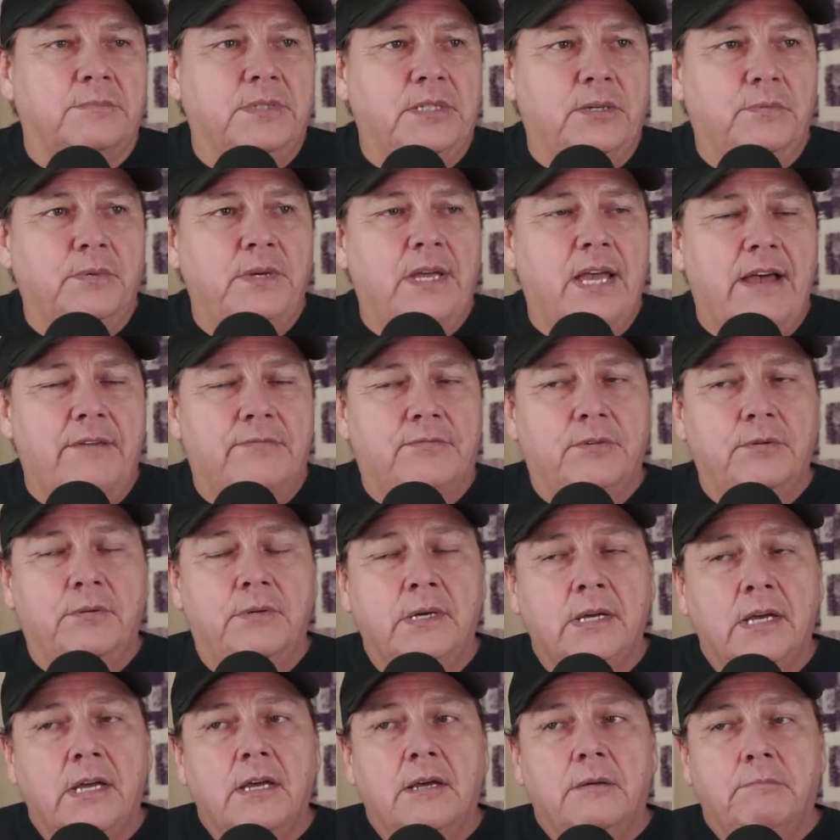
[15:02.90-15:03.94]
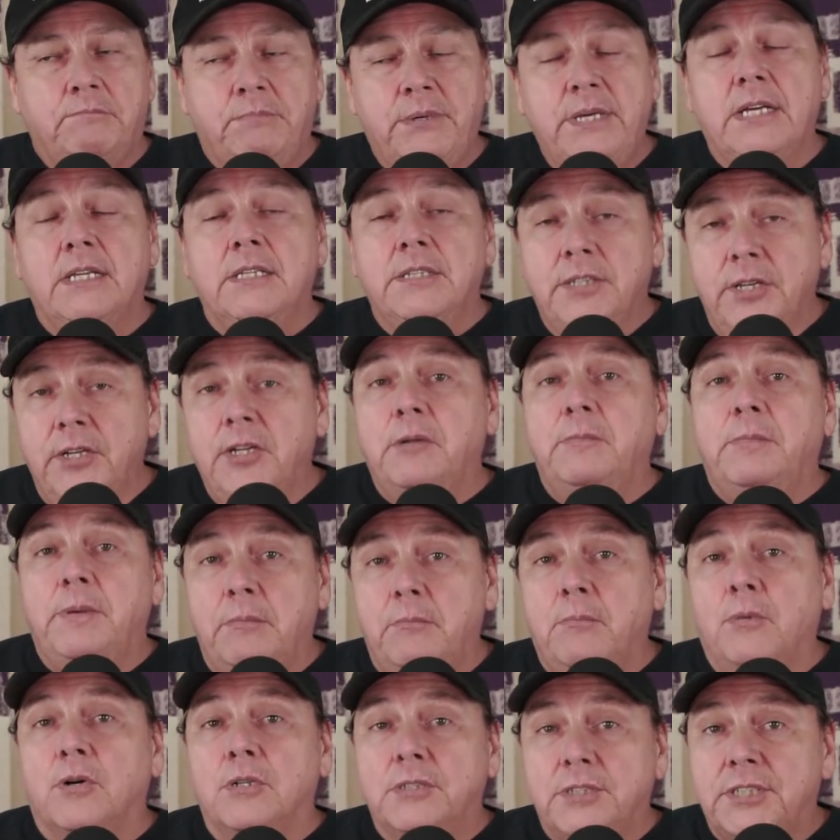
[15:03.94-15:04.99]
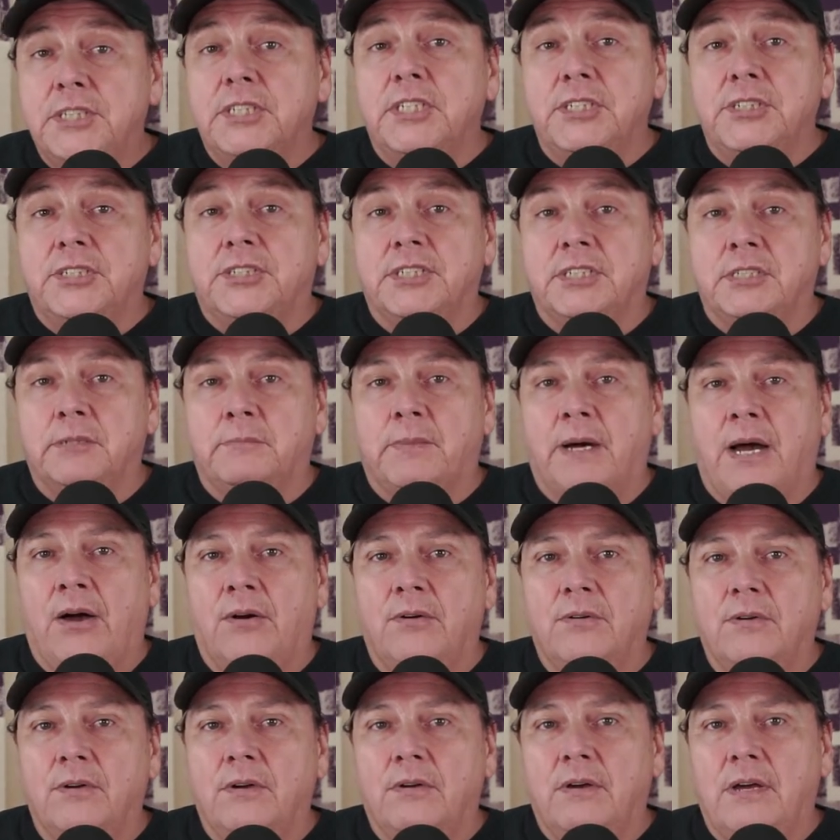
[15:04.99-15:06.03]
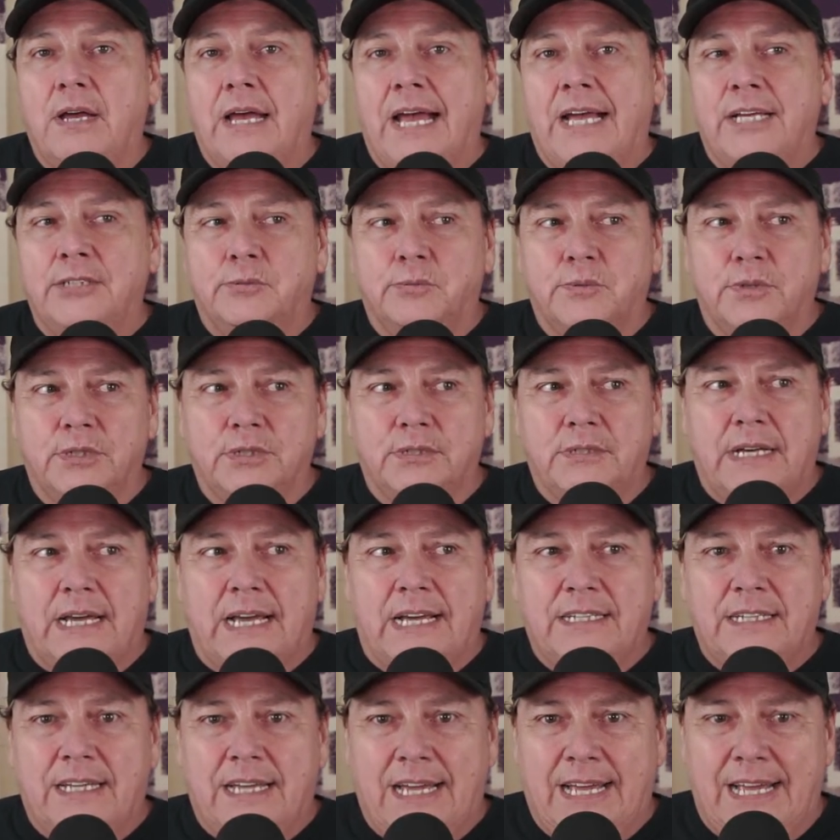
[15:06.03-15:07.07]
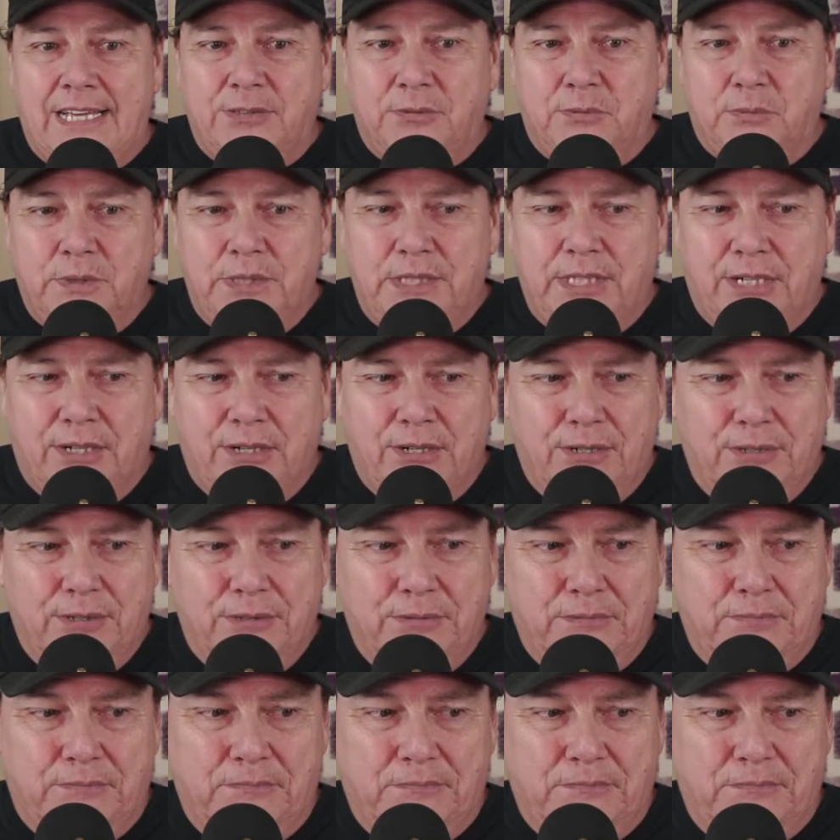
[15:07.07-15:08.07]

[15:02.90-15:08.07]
that we have to be a little bit more diligent about as we are